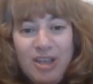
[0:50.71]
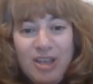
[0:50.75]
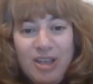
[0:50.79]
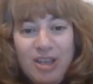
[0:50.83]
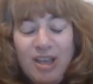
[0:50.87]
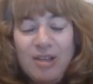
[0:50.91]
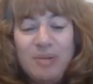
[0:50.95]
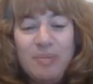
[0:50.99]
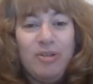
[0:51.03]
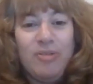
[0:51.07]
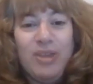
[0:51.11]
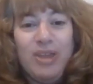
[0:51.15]
I
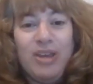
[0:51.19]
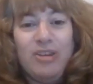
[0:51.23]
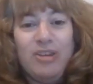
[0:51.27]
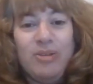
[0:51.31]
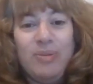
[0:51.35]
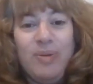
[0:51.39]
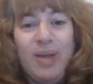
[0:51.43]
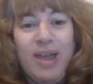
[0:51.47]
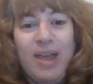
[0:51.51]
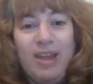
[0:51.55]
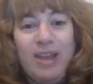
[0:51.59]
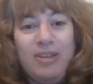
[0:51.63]
know that
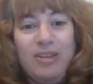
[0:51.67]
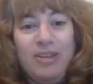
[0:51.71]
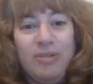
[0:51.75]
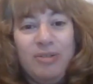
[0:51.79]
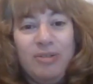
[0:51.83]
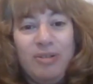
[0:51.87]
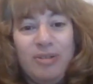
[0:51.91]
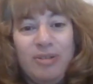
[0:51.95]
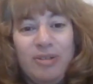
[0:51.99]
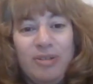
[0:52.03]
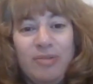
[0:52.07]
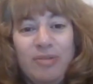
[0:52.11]
you had
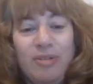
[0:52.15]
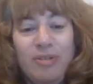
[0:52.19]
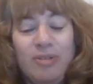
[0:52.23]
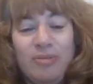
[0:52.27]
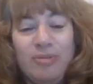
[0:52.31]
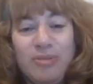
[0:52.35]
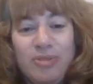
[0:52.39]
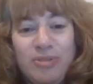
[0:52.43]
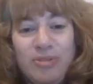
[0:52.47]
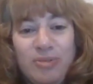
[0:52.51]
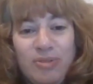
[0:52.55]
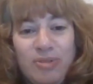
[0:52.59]
your your
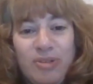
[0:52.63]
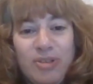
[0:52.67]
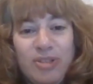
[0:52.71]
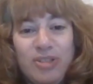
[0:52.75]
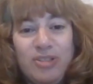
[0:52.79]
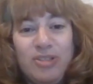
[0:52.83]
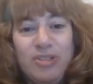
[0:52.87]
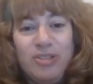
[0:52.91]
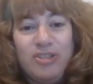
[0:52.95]
own stories